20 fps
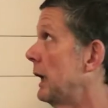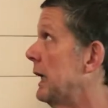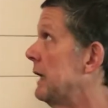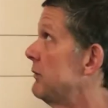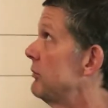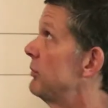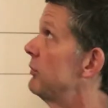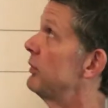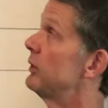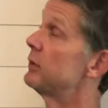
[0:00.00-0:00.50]

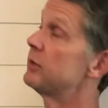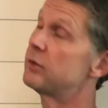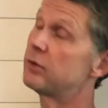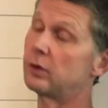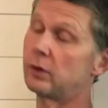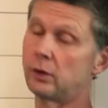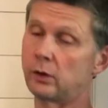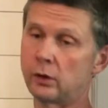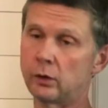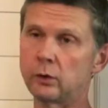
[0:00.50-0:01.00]
8 foot
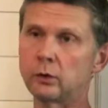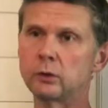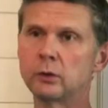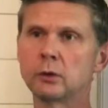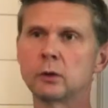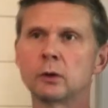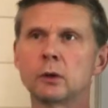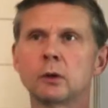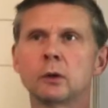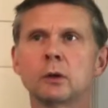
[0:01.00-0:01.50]
tall,
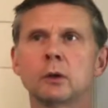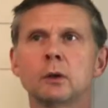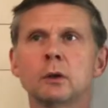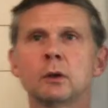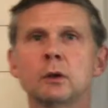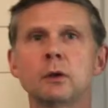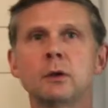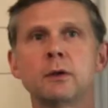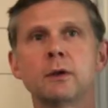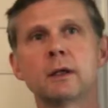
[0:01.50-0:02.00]

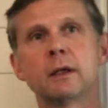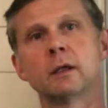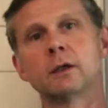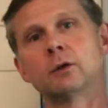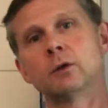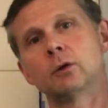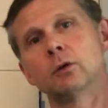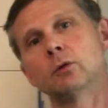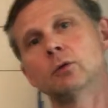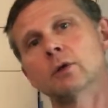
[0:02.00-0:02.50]

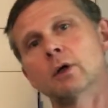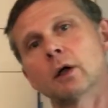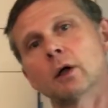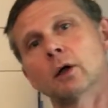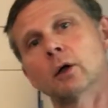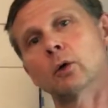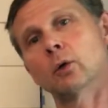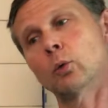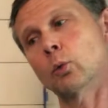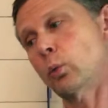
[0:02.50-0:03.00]
then you
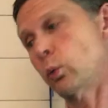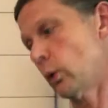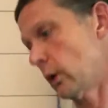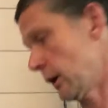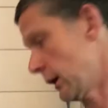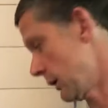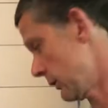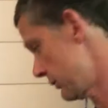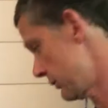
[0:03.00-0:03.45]
know where